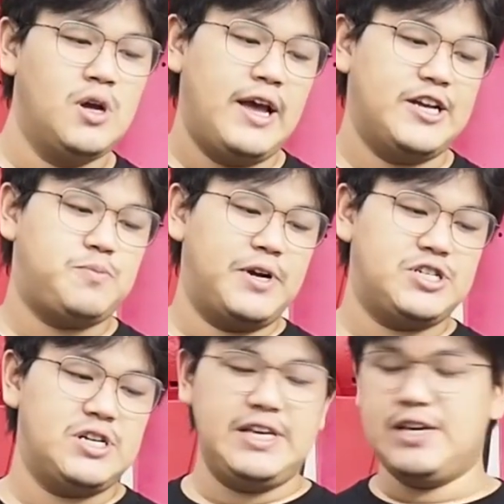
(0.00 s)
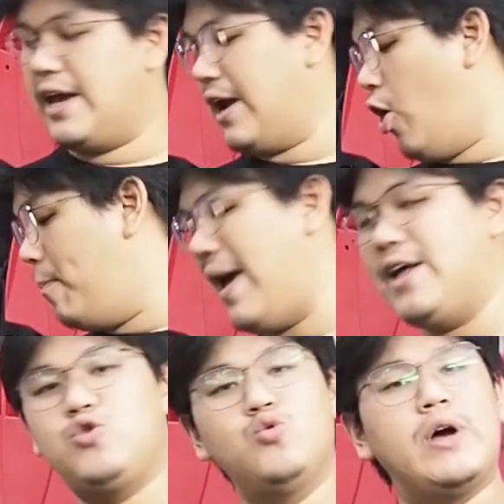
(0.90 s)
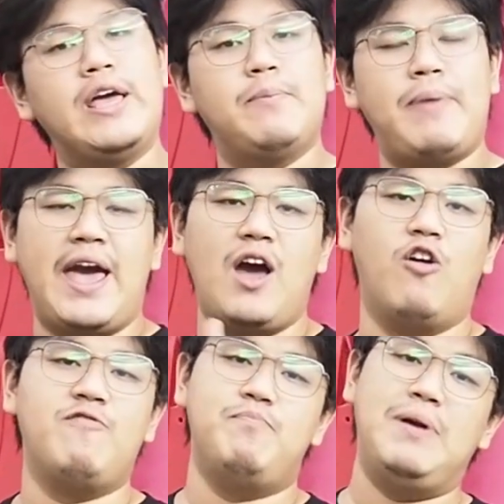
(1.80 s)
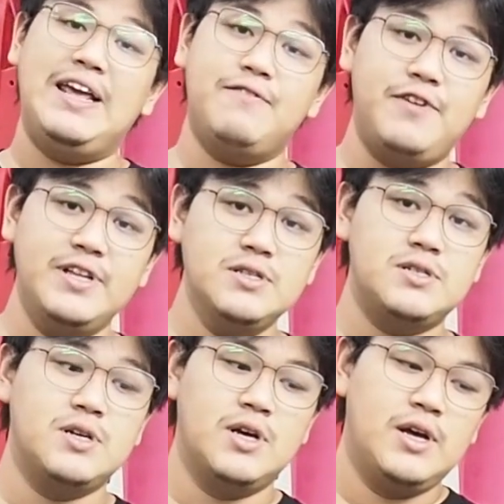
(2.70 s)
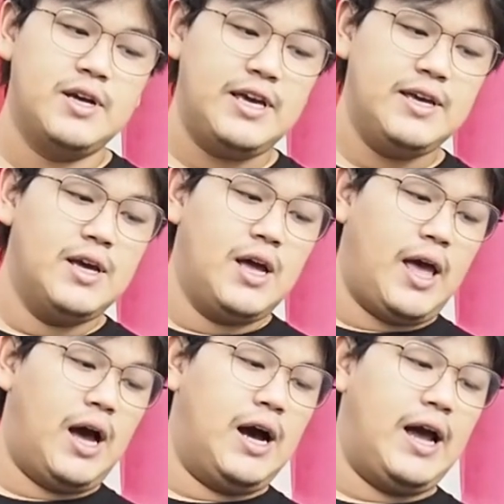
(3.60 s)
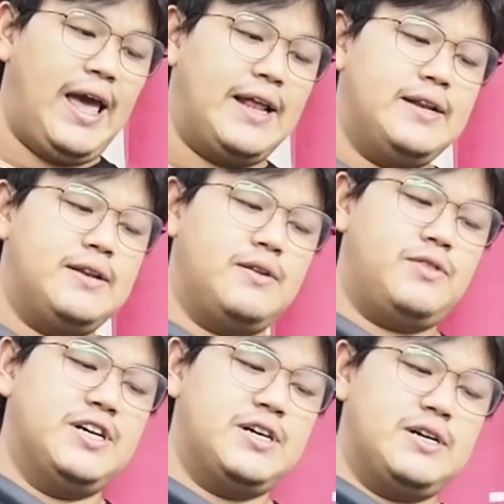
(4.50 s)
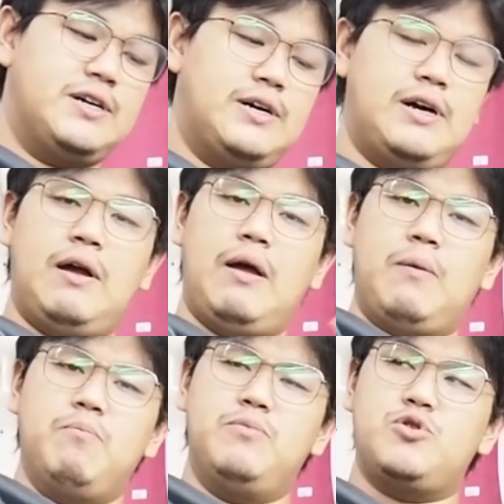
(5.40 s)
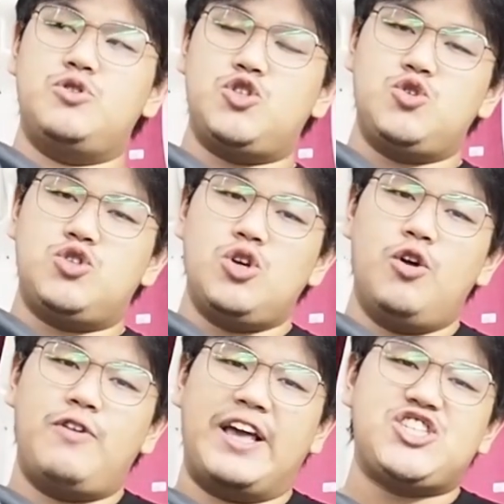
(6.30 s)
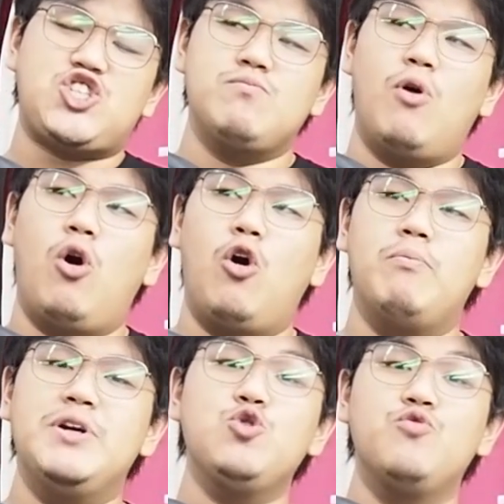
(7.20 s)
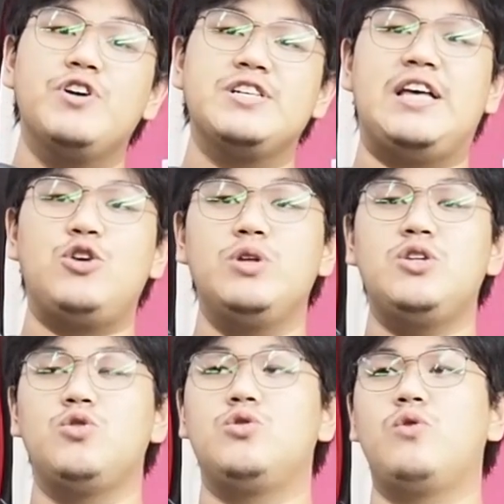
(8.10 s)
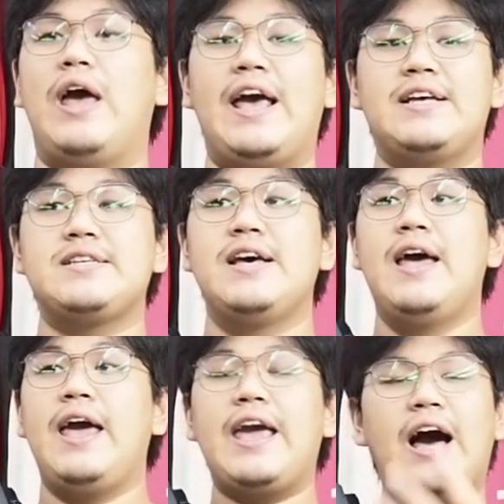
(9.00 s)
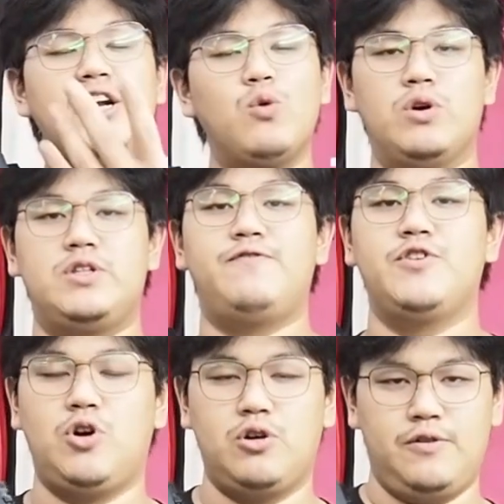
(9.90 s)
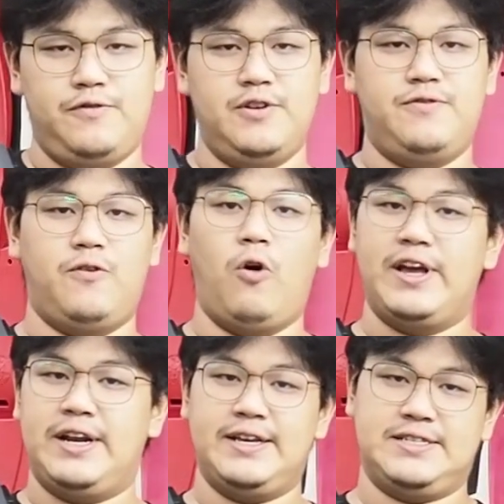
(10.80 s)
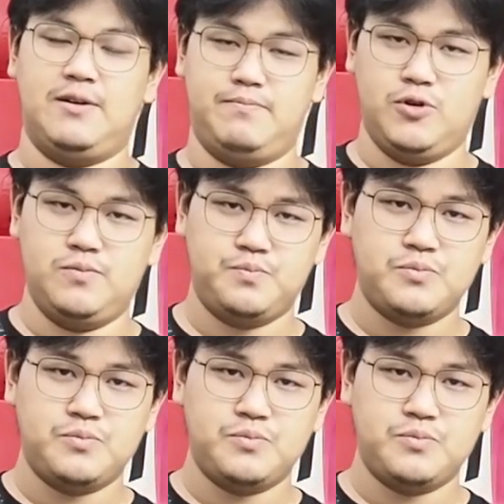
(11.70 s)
especially compared to a pair of blade fins. Okay, and the sort of like small maneuvers that you need to do as a underwater photographer, for an example.